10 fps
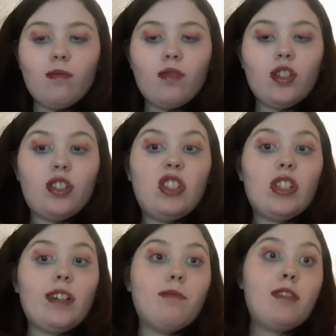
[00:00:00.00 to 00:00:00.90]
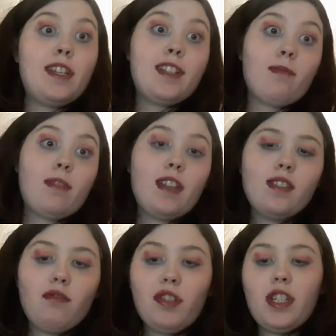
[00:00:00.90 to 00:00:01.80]
Just opening
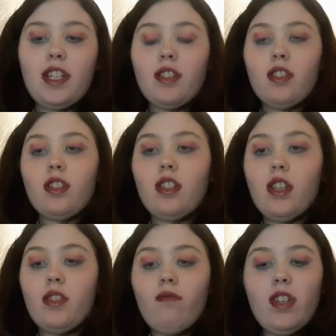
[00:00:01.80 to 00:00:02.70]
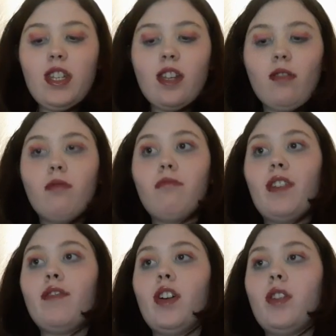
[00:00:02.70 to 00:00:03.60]
something that pertains to this video on my
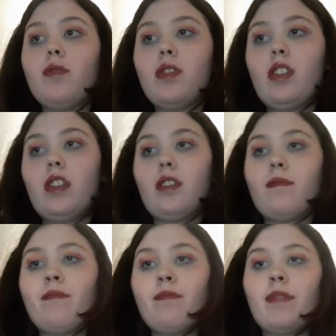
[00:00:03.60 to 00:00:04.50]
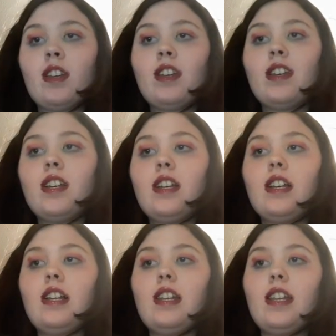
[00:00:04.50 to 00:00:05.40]
phone, so
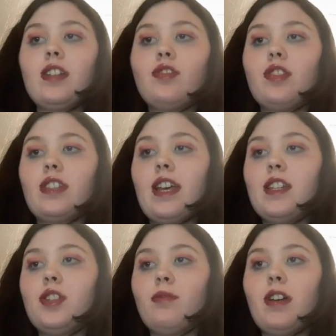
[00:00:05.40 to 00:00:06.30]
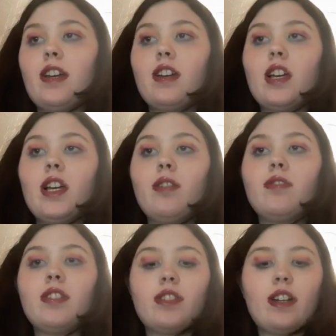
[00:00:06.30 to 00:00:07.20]
let's just get into it.
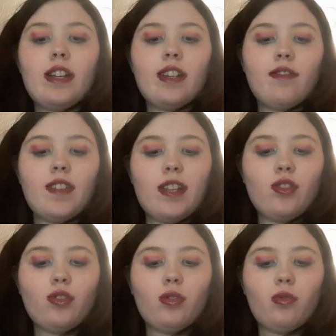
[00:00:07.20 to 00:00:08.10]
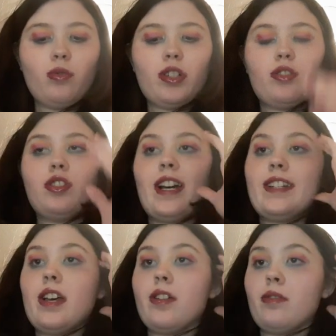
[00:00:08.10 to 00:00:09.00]
Odenzine have their jeweled
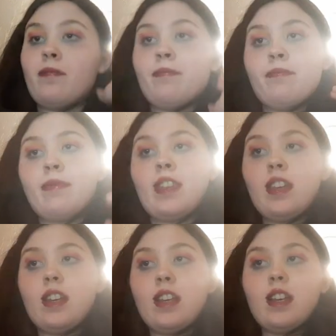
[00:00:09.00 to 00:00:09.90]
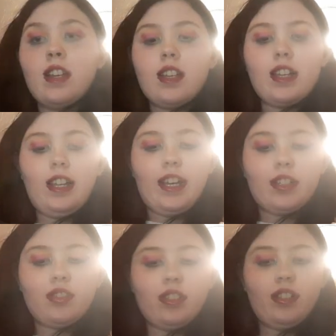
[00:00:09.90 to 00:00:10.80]
shadow
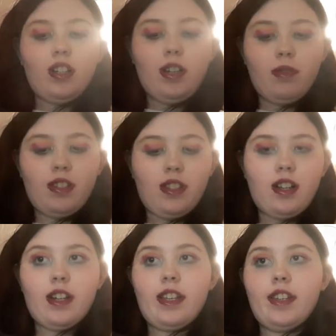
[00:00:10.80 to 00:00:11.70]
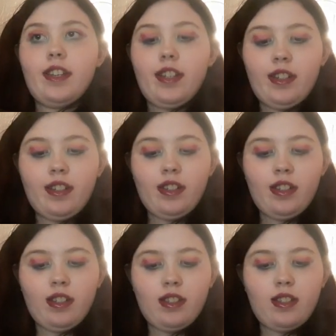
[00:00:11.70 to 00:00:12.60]
collection. I was like,
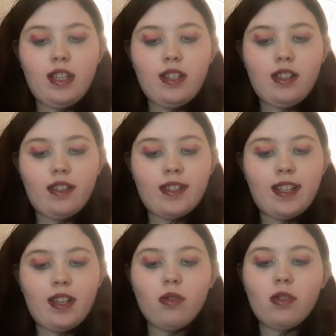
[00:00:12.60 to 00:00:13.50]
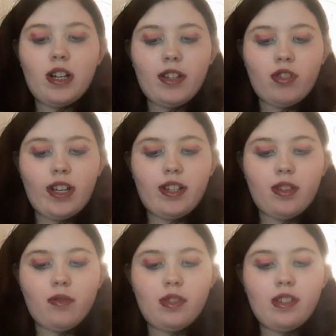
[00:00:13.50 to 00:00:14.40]
these are single
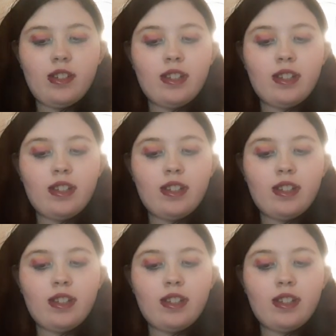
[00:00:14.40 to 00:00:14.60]
eyeshadows.